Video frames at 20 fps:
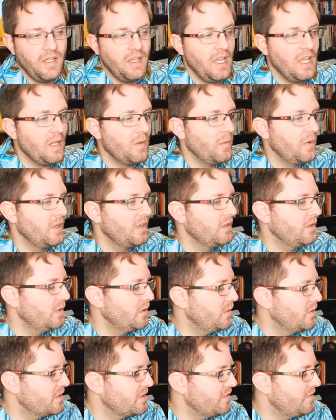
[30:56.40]
Anyone
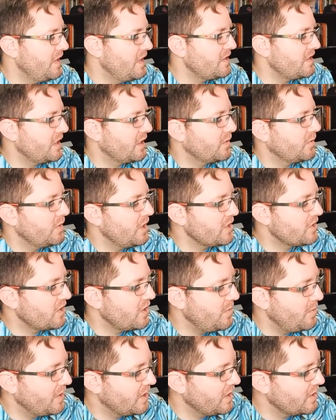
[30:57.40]
who was investing in
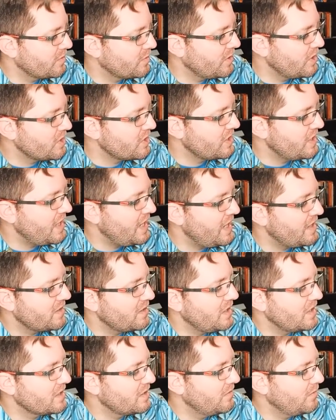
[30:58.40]
Russia because Russia
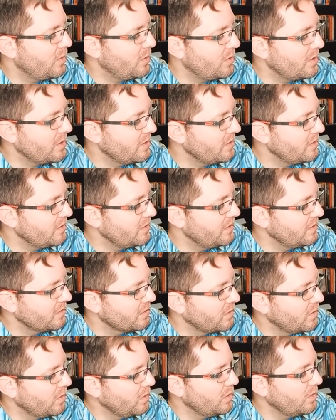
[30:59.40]
has lots of oil
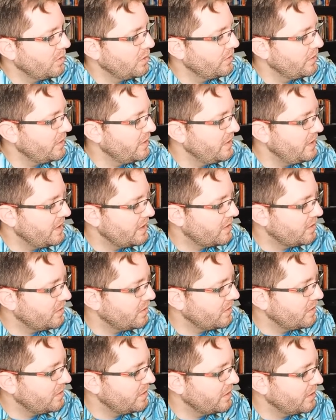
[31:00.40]
and gold and
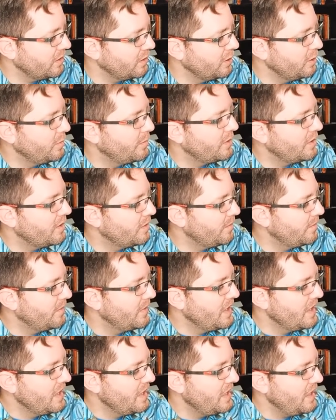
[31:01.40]
nickel and aluminum
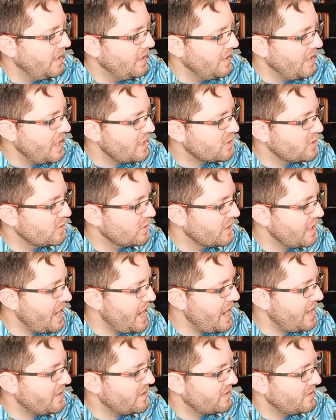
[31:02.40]
and natural
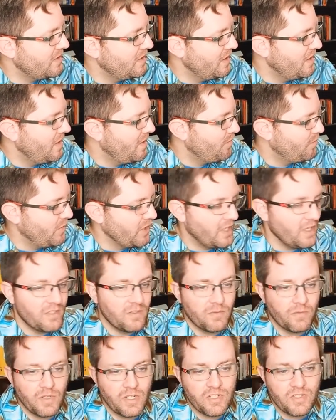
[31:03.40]
gas. Because
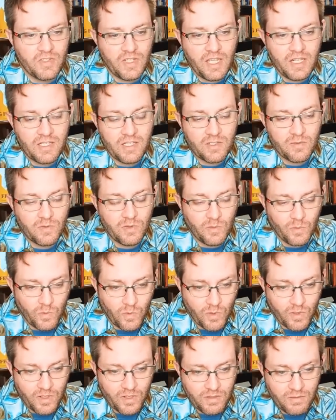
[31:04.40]
of Russia's antics with the
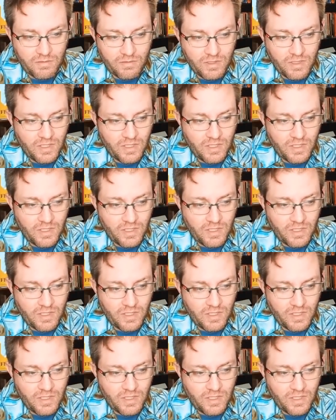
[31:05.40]
war,